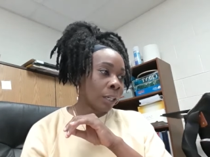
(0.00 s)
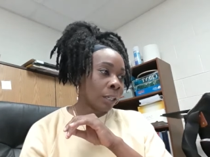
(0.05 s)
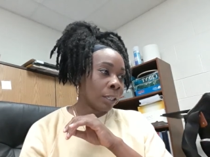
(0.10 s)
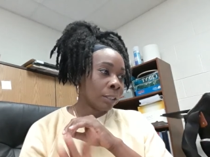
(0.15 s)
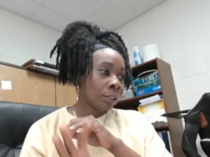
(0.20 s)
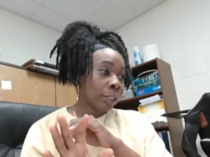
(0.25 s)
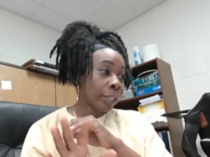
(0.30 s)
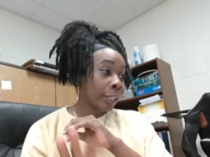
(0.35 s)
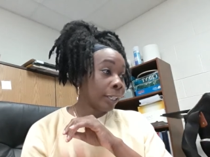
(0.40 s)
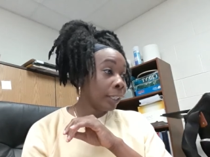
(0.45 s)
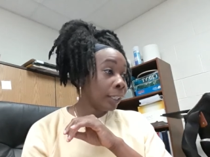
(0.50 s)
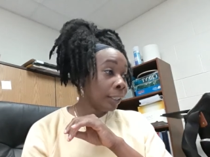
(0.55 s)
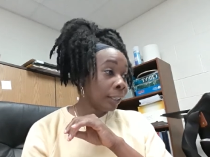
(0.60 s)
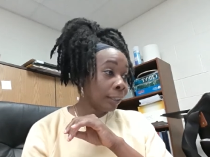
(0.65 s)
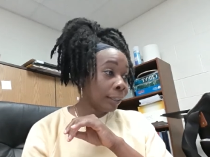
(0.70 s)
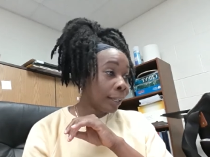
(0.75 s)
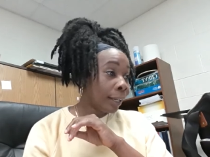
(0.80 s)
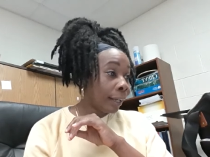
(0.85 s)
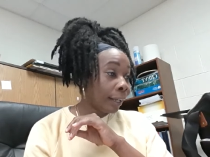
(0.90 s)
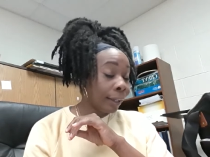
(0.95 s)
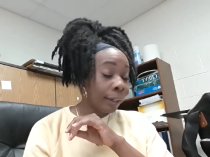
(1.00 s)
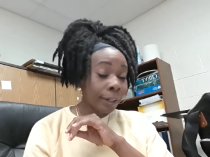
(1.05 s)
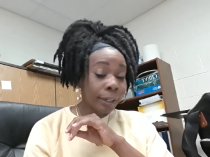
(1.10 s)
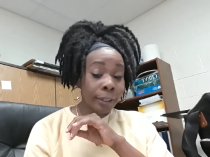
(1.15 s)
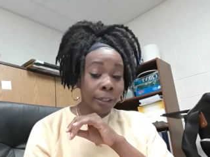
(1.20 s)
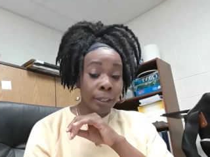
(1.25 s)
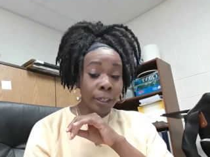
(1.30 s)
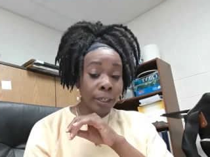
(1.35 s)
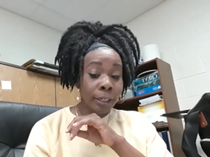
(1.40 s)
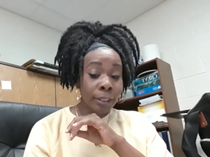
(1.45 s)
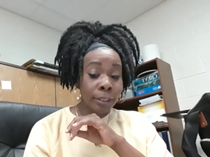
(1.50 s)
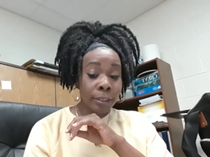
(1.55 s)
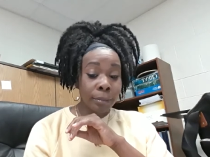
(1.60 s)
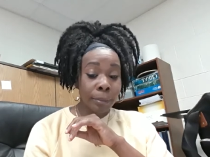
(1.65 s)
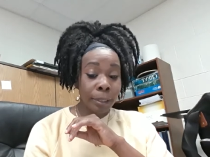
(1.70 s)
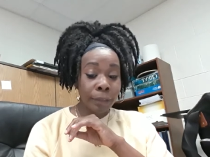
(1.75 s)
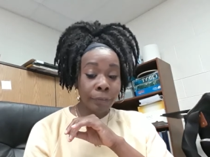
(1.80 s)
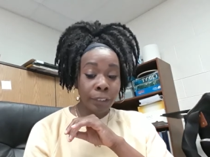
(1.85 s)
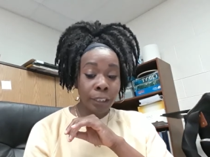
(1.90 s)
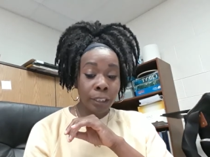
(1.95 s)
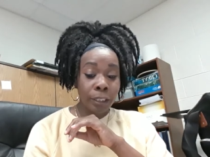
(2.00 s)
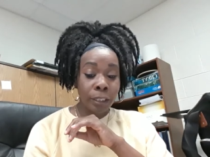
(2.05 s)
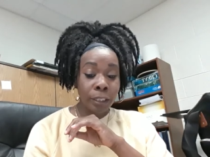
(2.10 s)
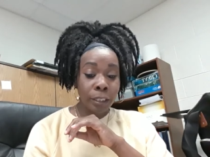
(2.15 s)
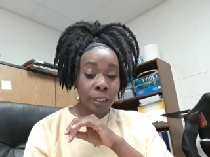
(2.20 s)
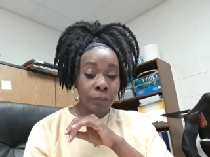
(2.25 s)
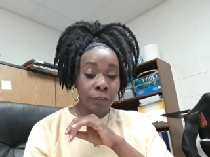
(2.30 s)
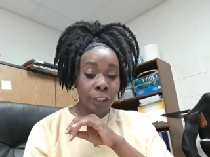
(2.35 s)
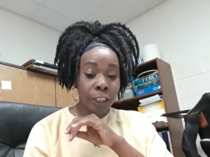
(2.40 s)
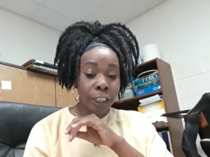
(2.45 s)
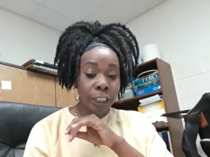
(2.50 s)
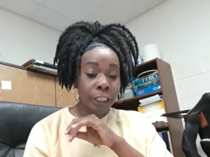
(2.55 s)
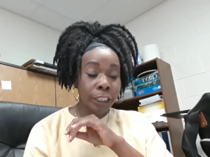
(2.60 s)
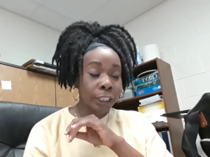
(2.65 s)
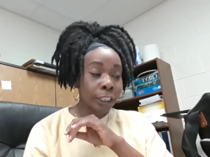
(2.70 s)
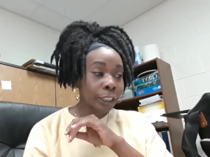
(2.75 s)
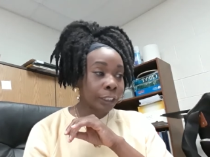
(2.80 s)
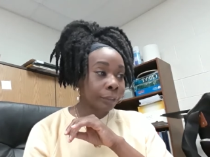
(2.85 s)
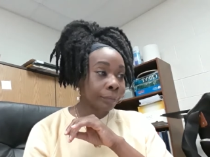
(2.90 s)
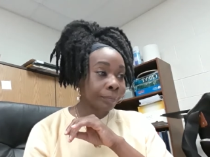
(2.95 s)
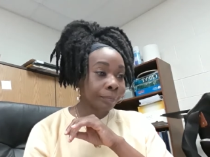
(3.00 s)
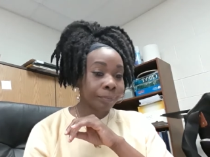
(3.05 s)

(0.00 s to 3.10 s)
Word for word: so I can eat that, I guess. I'm going to have to eat this for dinner